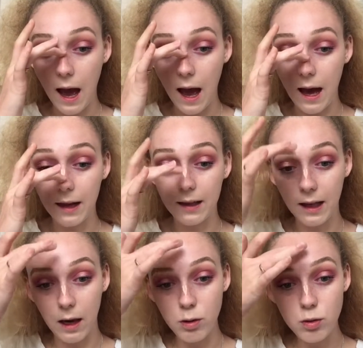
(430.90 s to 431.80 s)
a
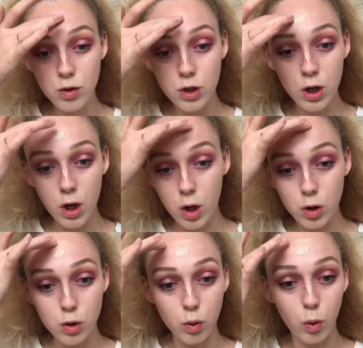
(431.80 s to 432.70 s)
couch.
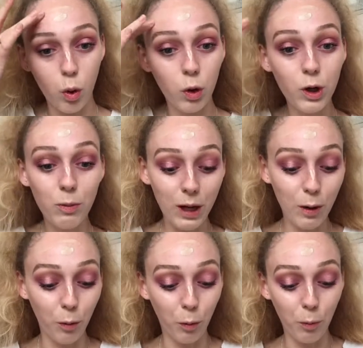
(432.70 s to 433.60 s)
So on the
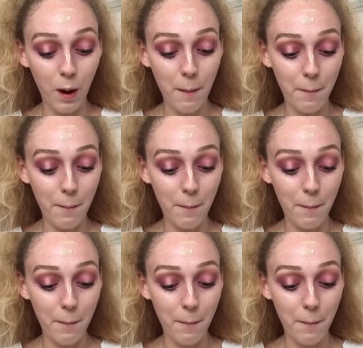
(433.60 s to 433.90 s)
way home